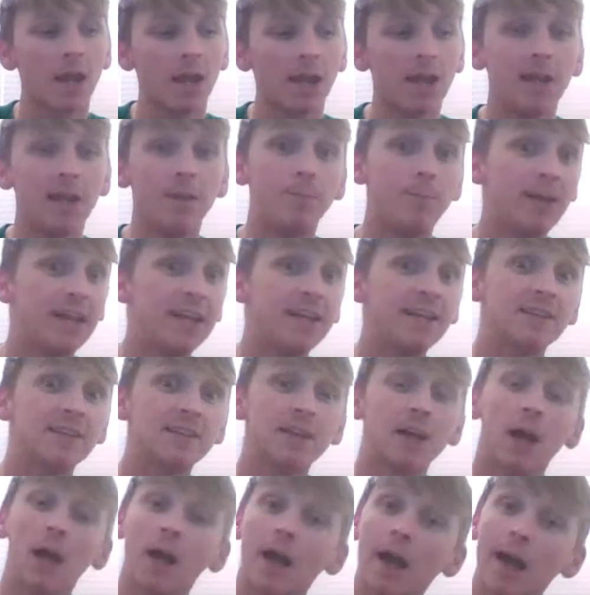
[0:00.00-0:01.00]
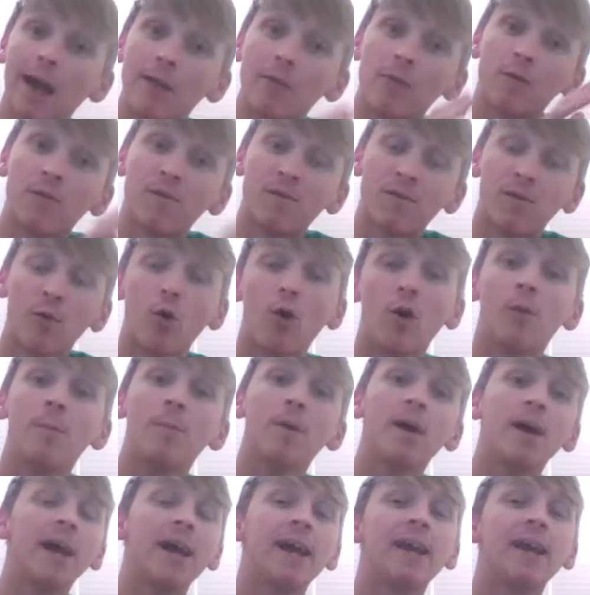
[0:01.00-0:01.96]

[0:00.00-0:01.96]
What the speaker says: He beat the former